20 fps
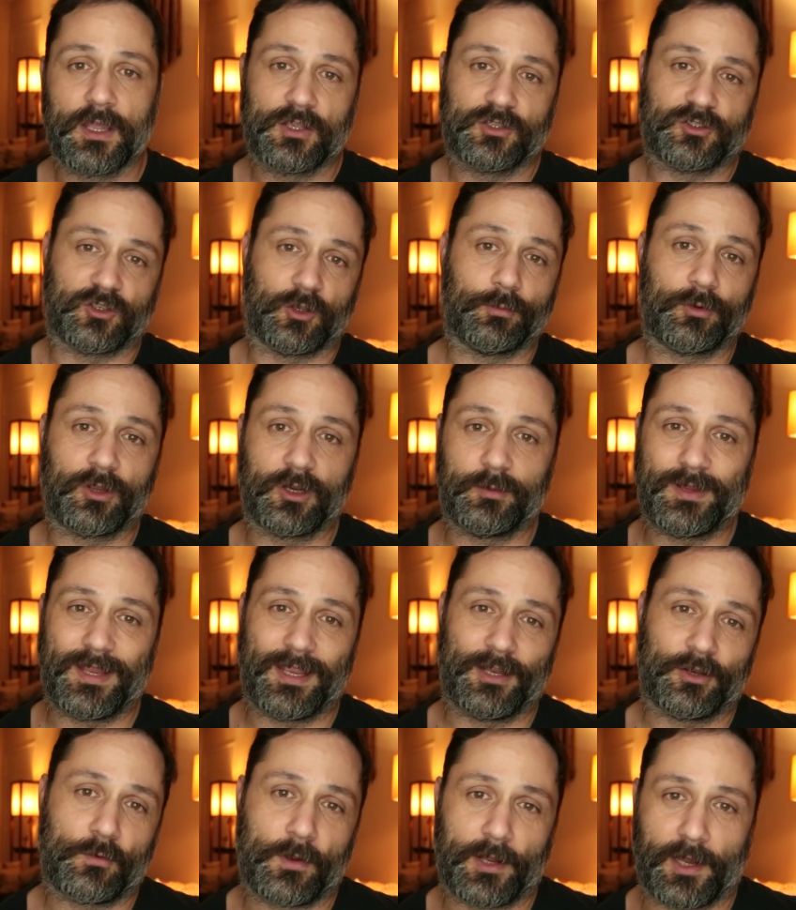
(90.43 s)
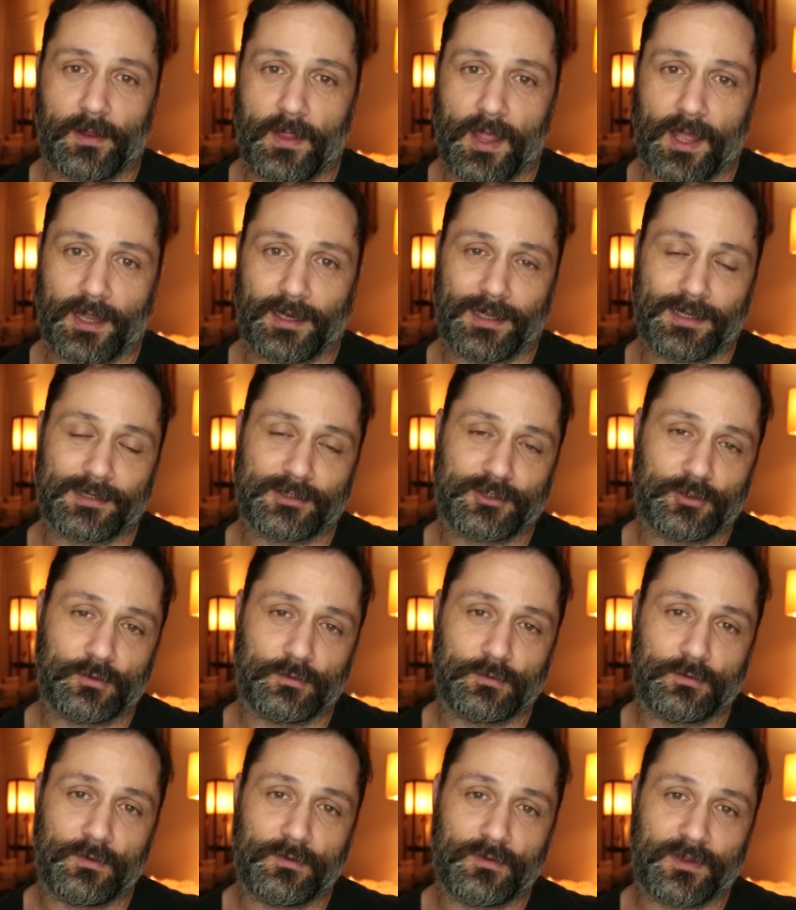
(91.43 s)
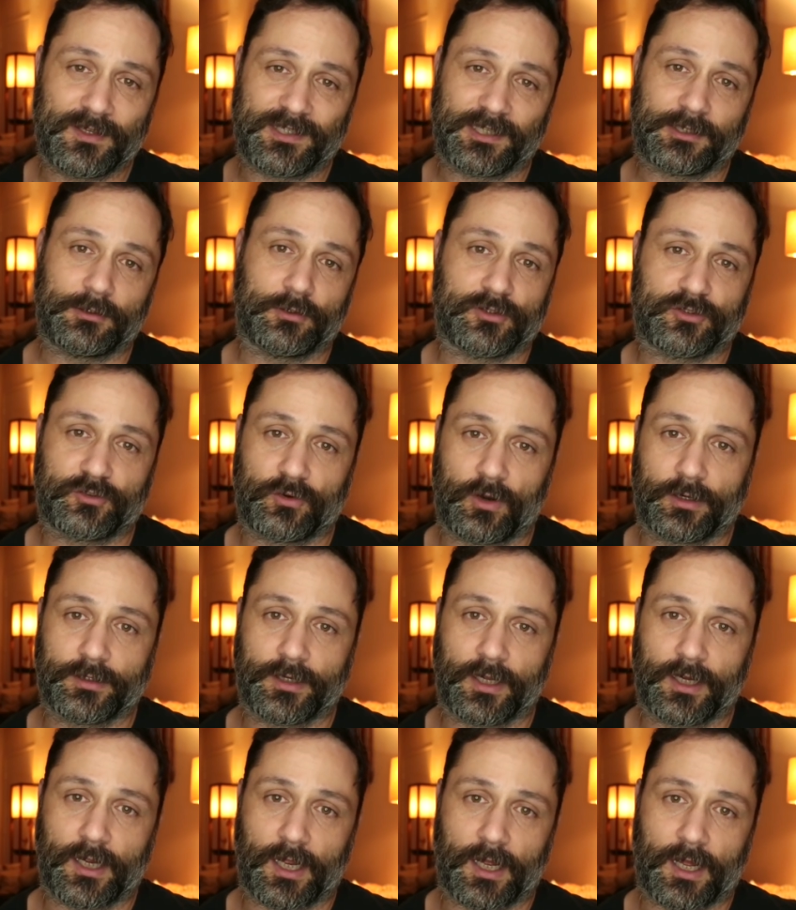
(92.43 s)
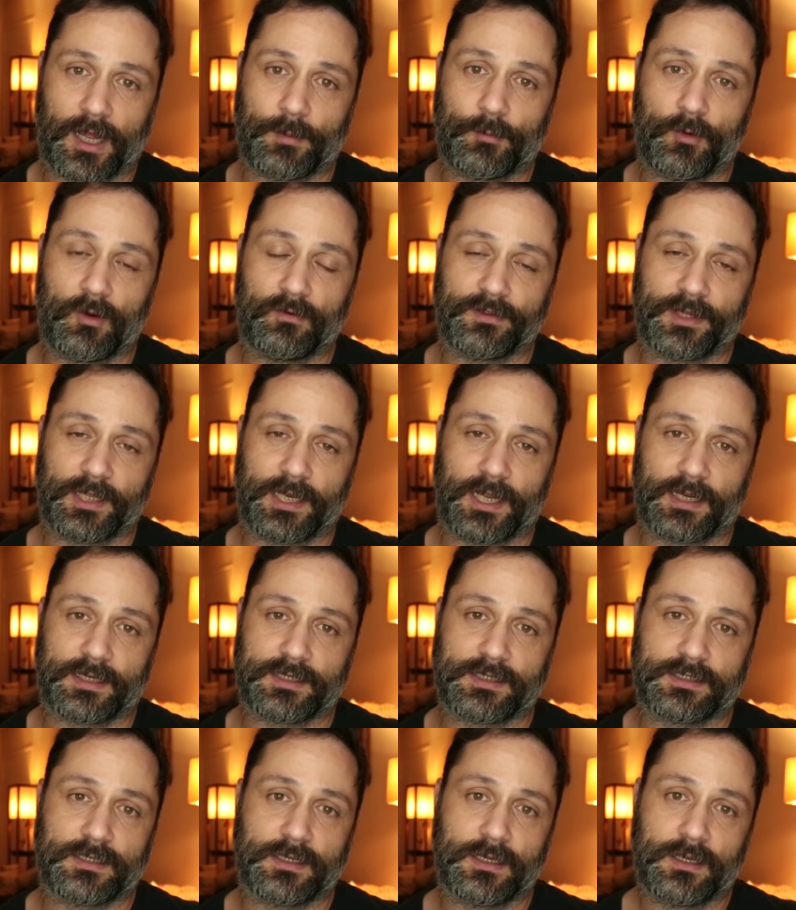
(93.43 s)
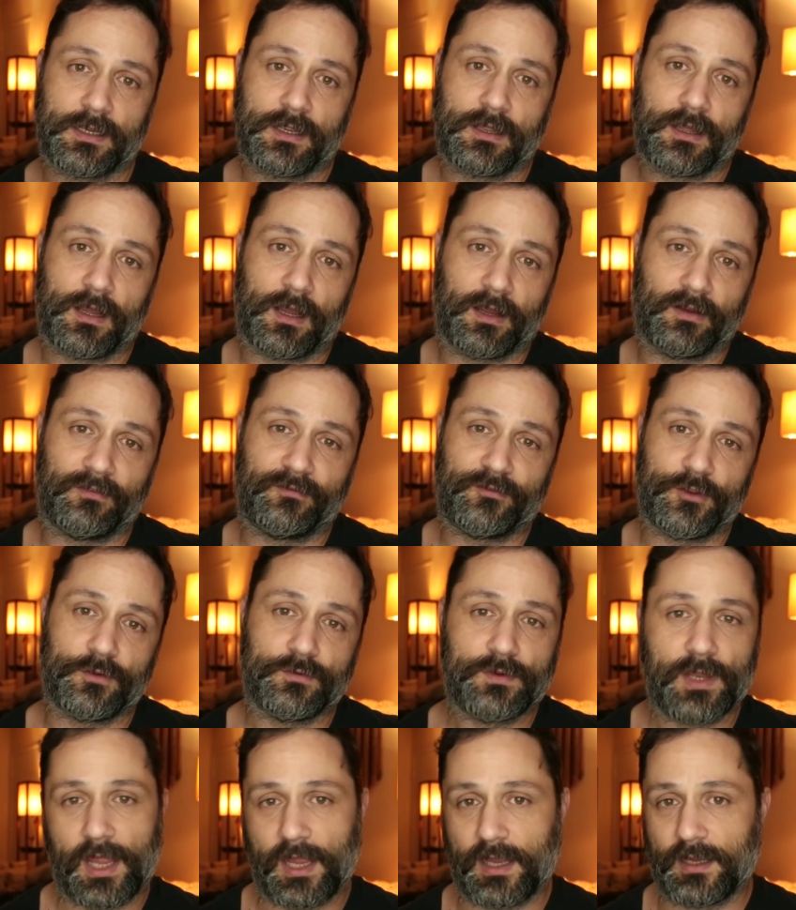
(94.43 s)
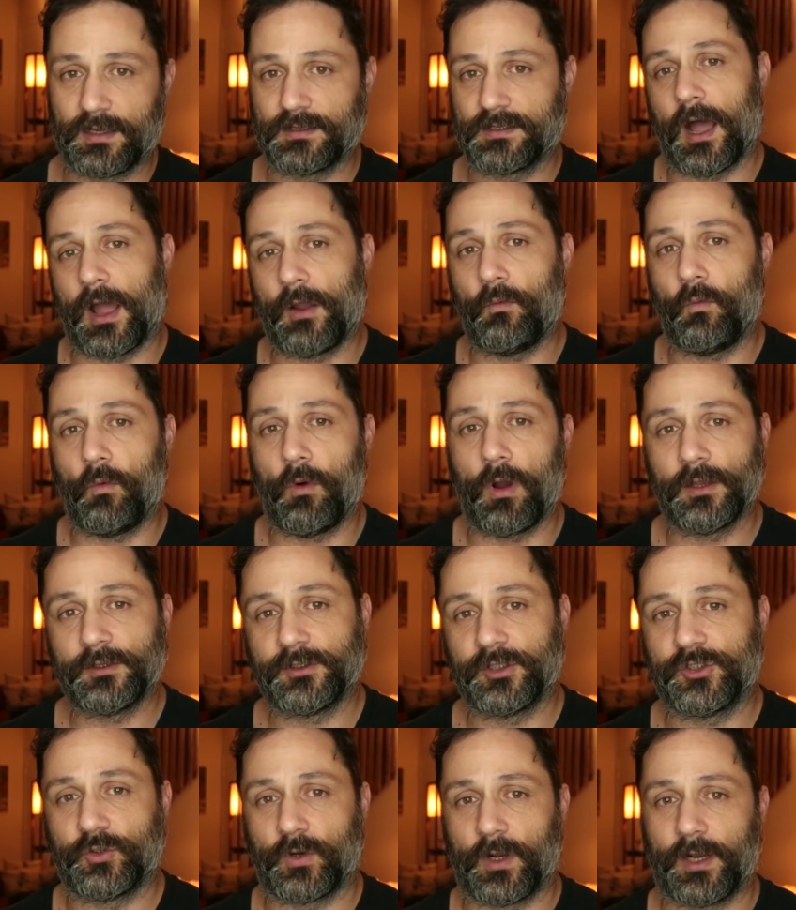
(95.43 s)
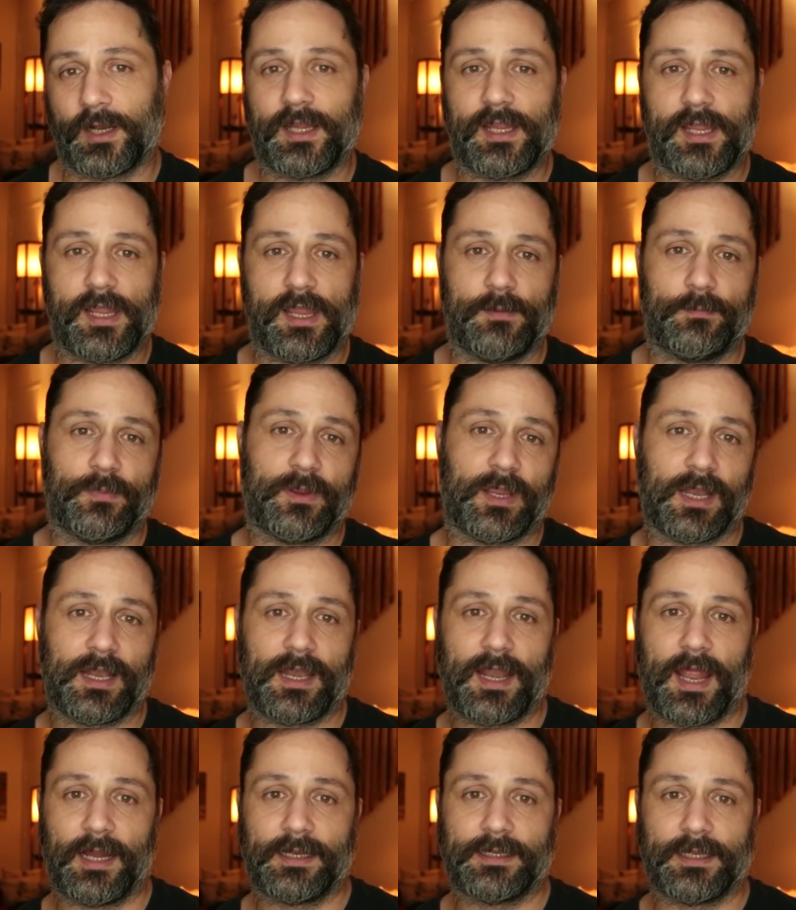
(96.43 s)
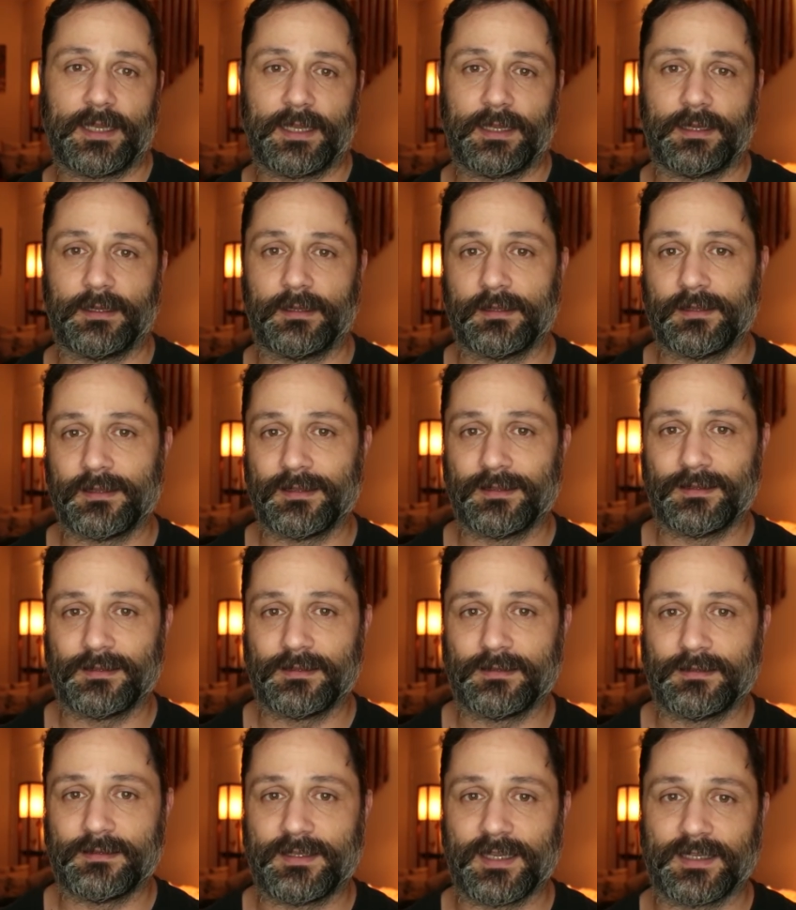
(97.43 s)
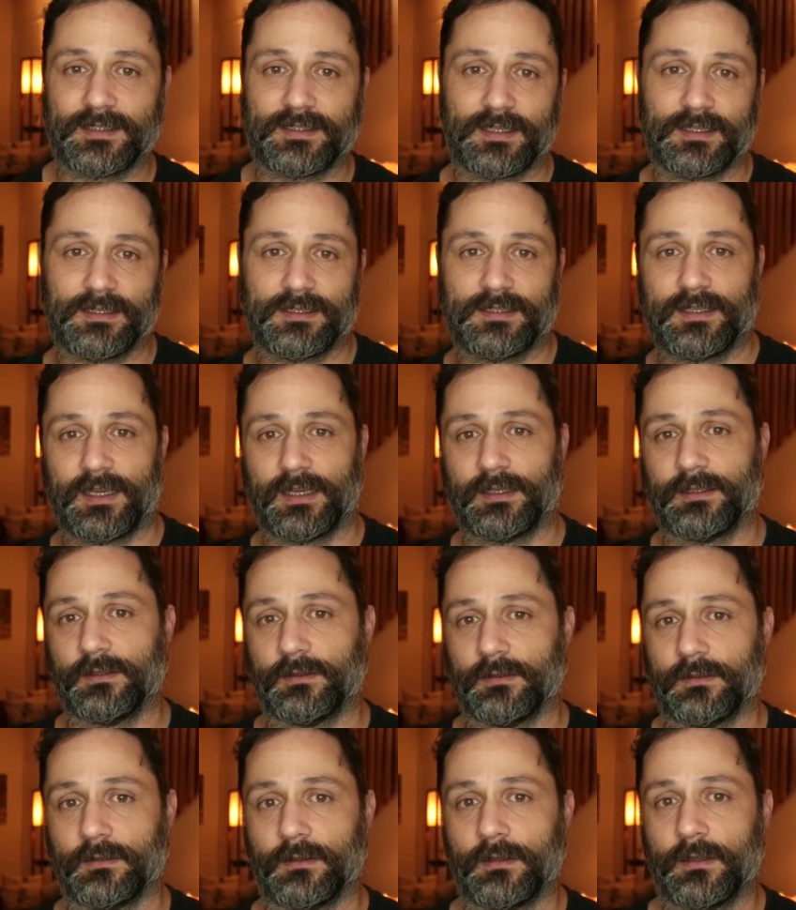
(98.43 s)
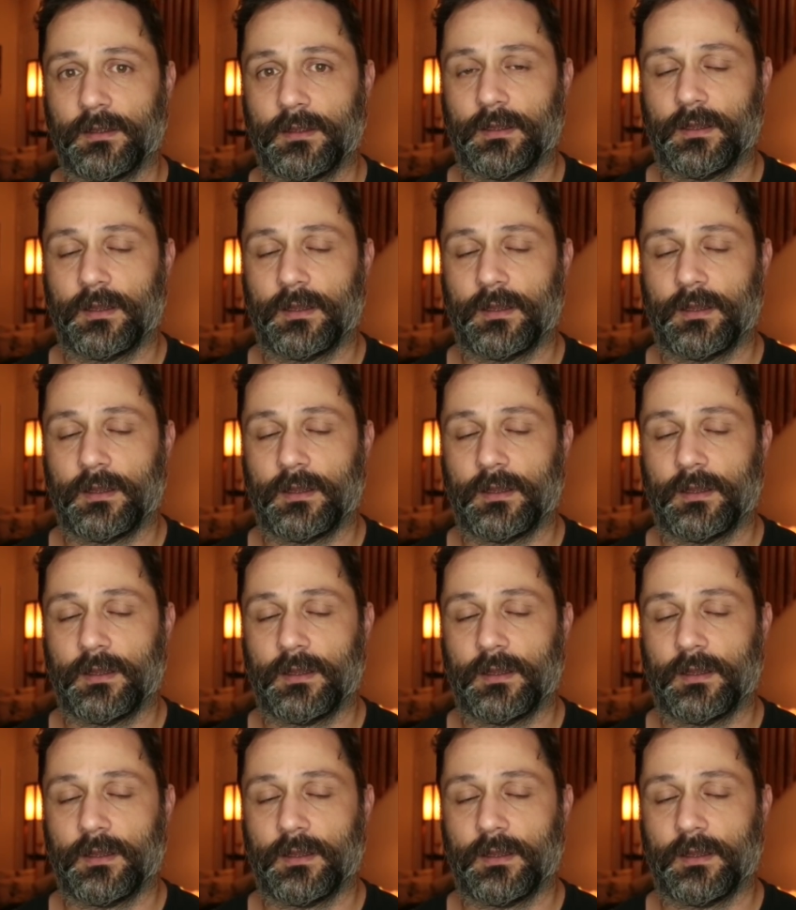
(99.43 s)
So I'm going to be integrating that into thesignalisstrong.com over the next few days. I want to try to keep connecting Distant Signal,